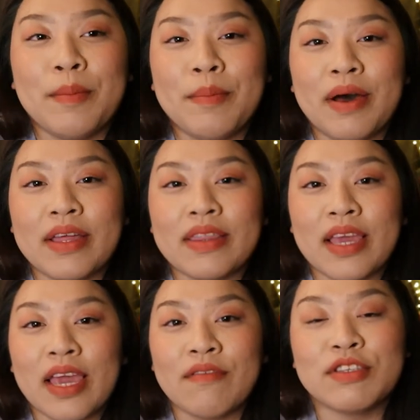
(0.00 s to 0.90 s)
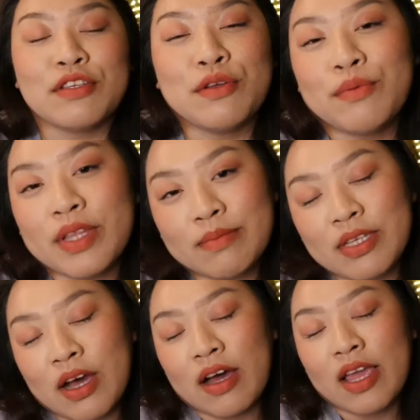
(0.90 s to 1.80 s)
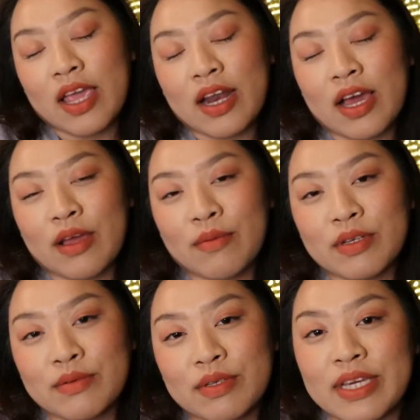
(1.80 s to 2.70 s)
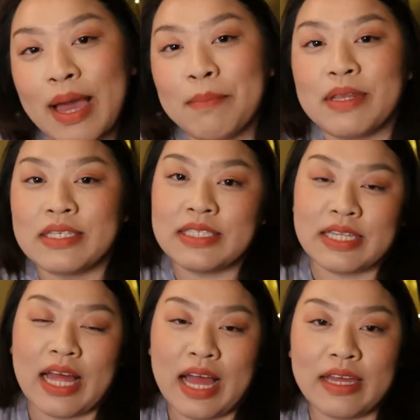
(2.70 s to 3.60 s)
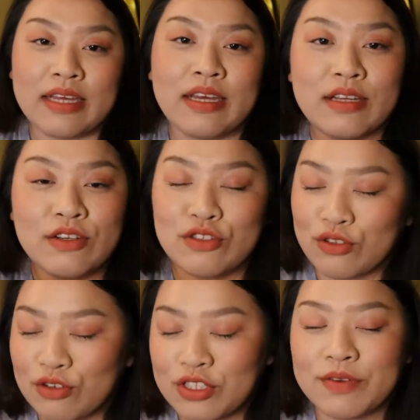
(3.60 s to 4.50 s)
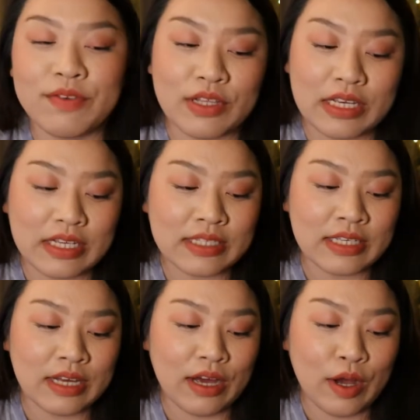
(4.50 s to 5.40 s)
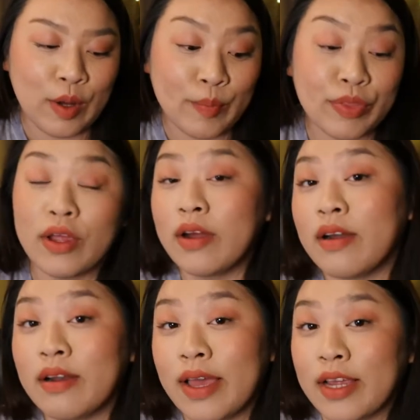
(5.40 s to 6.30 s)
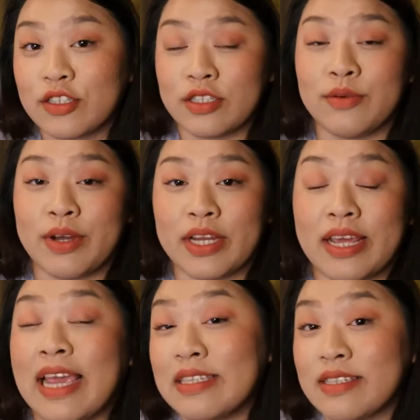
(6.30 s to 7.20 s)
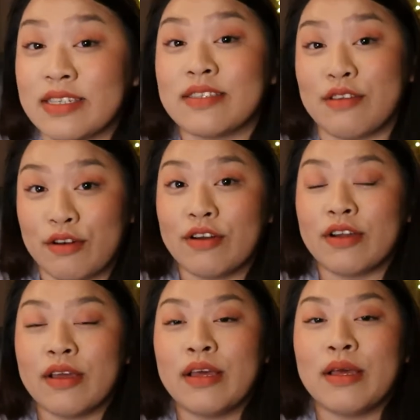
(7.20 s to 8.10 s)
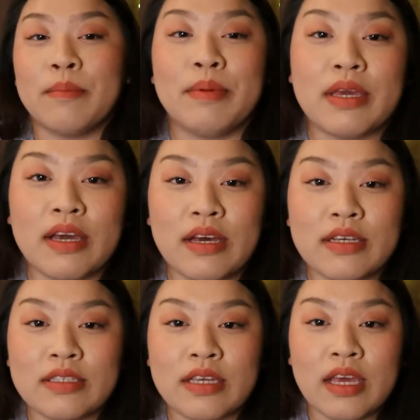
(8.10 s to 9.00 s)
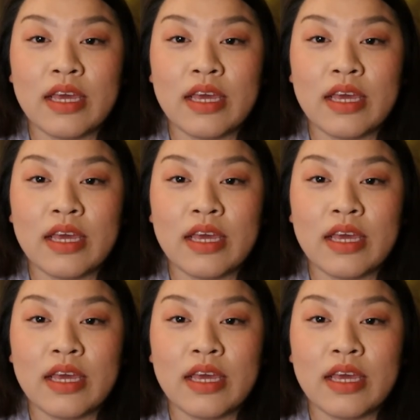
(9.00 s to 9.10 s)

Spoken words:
But they gave us a new Rhythm Ta, and I was really happy to see that nostalgic feeling. 3rd, I actually ranked ATEEZ 3rd because